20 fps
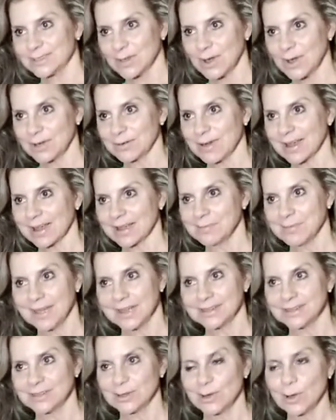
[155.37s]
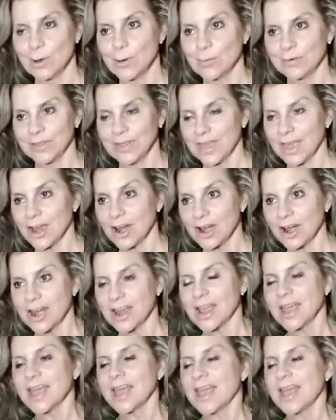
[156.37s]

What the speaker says: so I recommend you go over there.